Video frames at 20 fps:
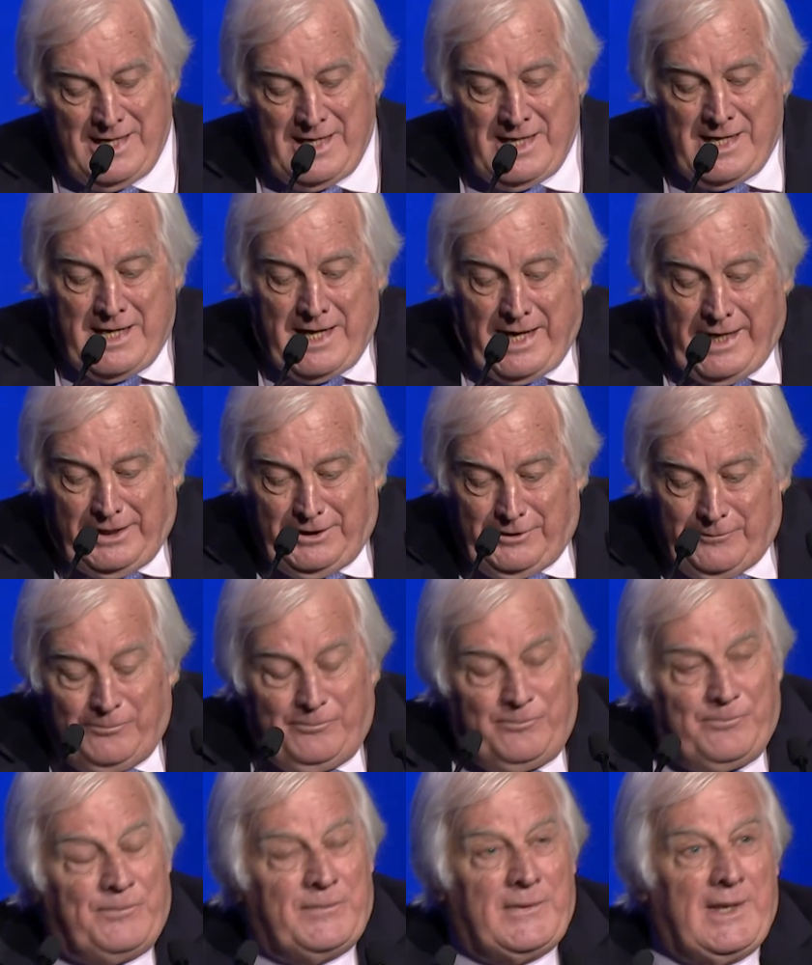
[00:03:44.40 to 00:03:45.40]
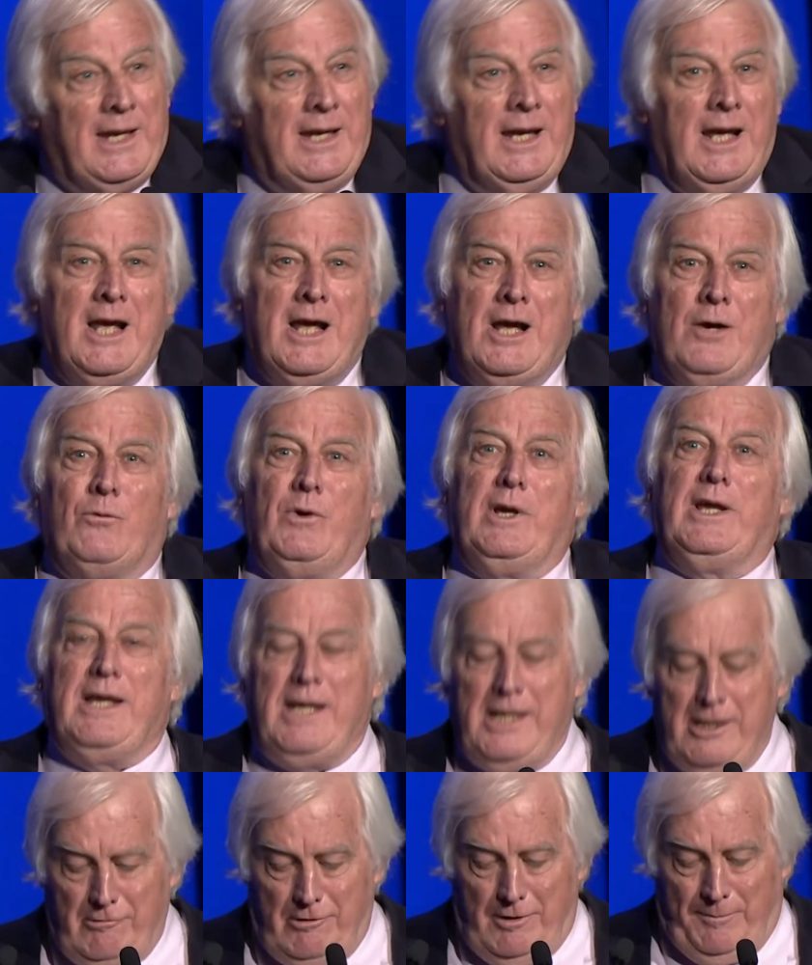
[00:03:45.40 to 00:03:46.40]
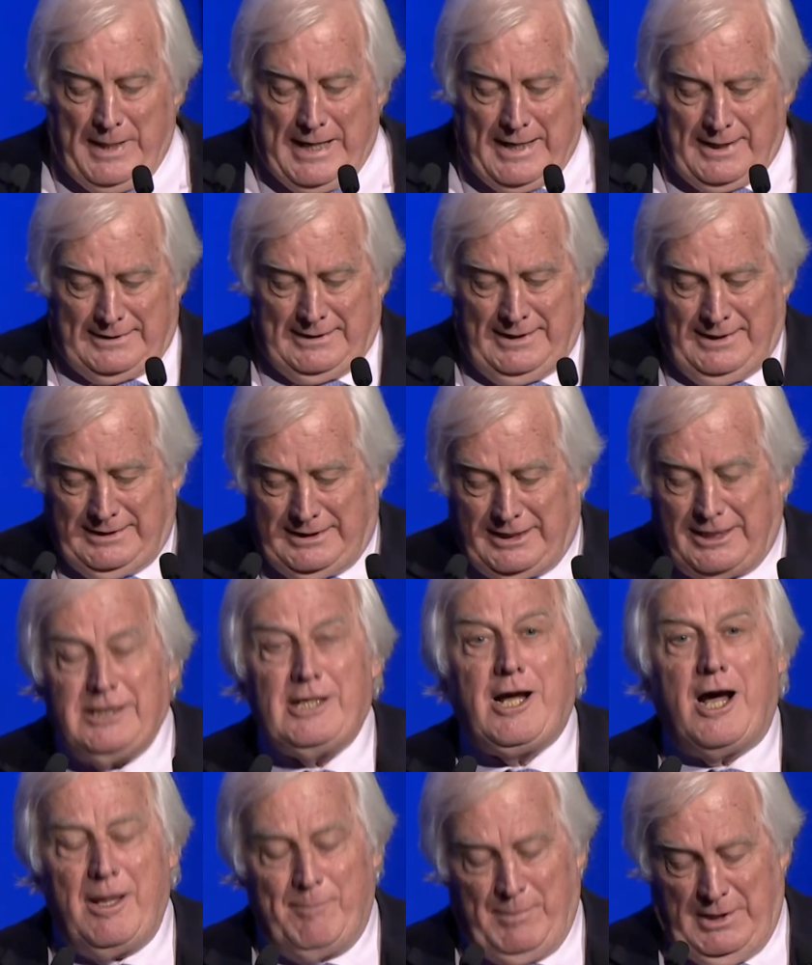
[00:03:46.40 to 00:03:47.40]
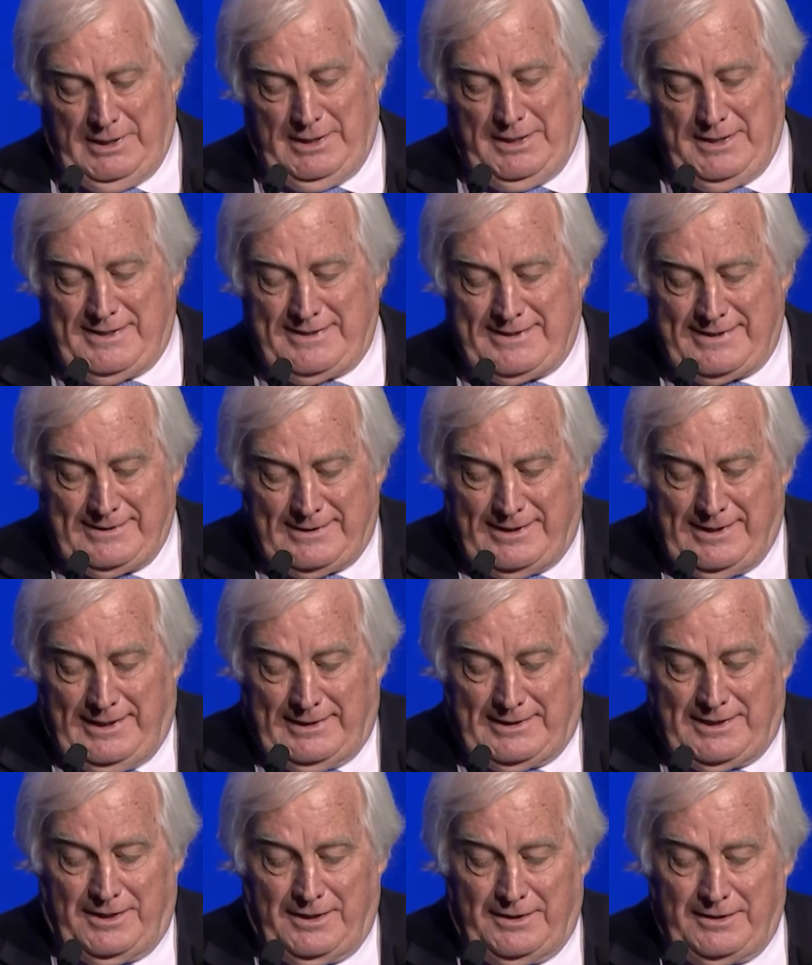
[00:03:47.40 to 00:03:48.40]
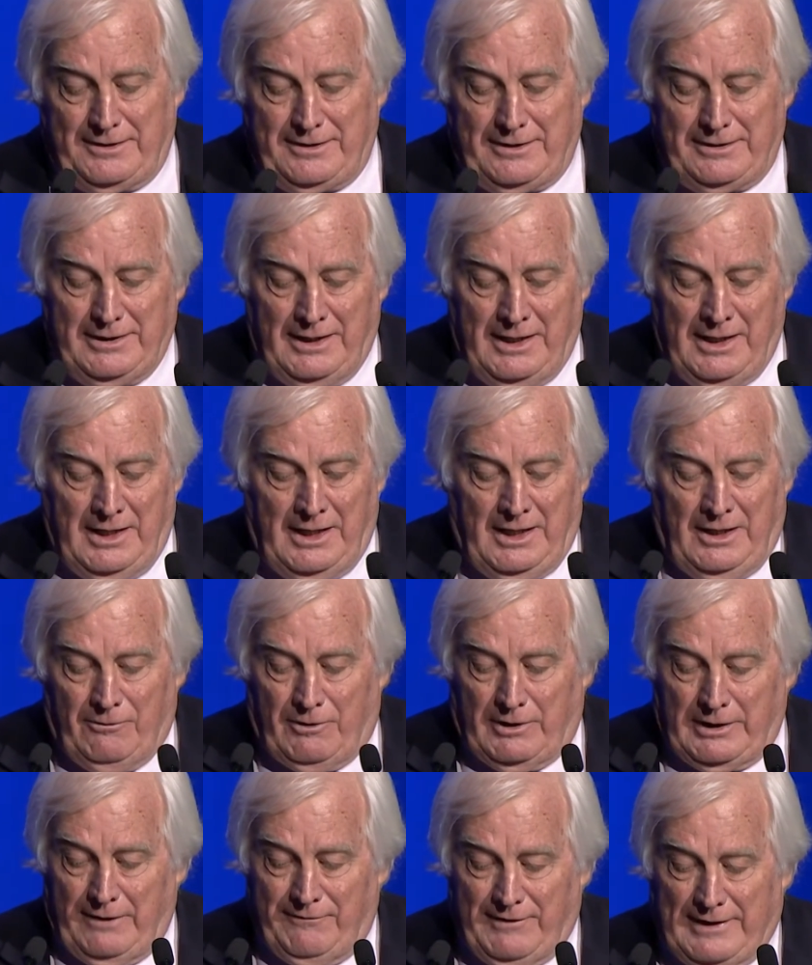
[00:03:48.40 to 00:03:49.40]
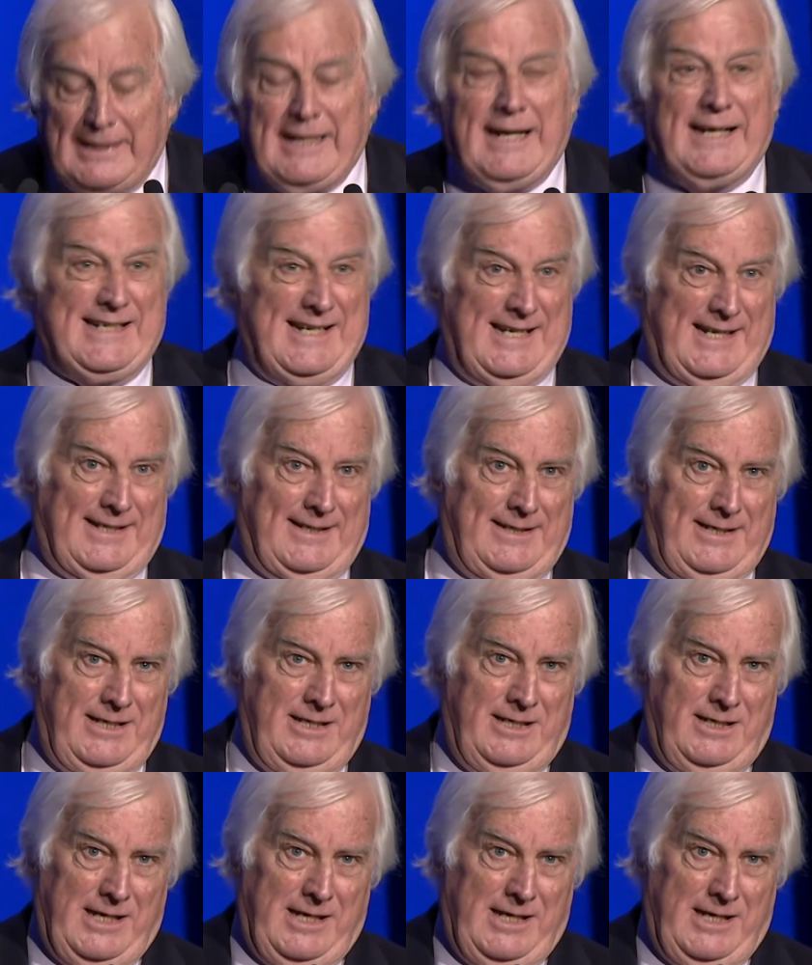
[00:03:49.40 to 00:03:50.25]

And we hear about climate scientists, whatever that is.